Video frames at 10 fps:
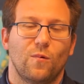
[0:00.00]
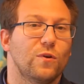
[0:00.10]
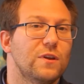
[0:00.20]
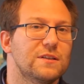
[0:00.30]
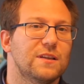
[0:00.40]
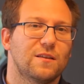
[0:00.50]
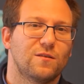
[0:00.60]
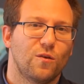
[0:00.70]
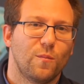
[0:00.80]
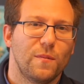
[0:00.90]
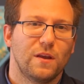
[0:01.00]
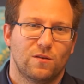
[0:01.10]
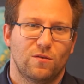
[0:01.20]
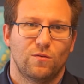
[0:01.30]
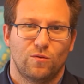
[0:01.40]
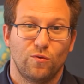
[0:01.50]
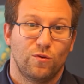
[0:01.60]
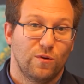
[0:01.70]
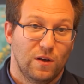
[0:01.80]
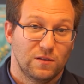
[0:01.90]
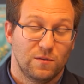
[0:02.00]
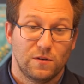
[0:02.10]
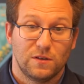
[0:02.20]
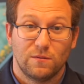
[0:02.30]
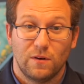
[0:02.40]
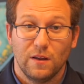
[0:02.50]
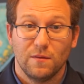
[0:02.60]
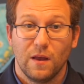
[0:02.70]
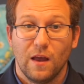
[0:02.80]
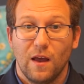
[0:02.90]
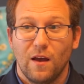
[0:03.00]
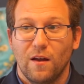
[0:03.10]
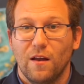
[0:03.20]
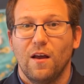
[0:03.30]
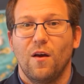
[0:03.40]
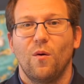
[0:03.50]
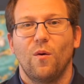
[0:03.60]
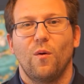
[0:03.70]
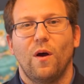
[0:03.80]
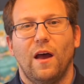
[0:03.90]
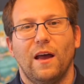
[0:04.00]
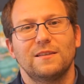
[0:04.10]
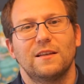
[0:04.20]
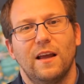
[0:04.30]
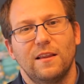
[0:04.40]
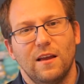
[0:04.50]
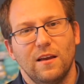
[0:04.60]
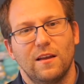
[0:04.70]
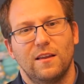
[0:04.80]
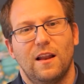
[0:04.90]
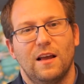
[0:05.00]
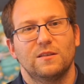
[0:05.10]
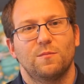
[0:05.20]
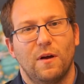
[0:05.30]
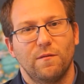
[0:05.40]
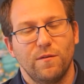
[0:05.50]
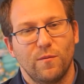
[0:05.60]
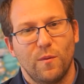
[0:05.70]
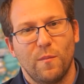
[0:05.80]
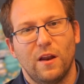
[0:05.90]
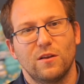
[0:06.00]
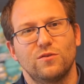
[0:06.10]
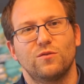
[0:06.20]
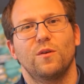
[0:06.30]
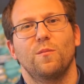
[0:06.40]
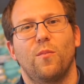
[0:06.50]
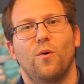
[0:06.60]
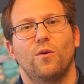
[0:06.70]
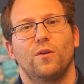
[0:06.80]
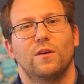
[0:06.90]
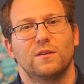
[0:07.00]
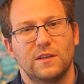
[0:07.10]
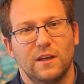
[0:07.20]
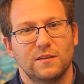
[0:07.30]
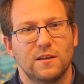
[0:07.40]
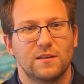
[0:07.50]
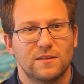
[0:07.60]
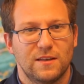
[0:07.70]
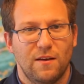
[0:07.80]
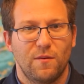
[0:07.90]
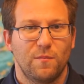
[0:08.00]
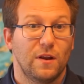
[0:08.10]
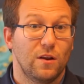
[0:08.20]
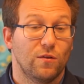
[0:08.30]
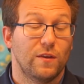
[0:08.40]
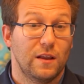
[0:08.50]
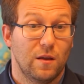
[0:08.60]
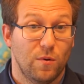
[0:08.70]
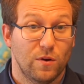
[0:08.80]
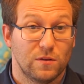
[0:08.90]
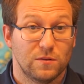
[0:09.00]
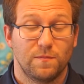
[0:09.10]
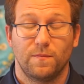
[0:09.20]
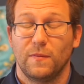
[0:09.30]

What does that mean to your customers, right? At Xeneta, in the last month, we managed to import 6-7 million data points.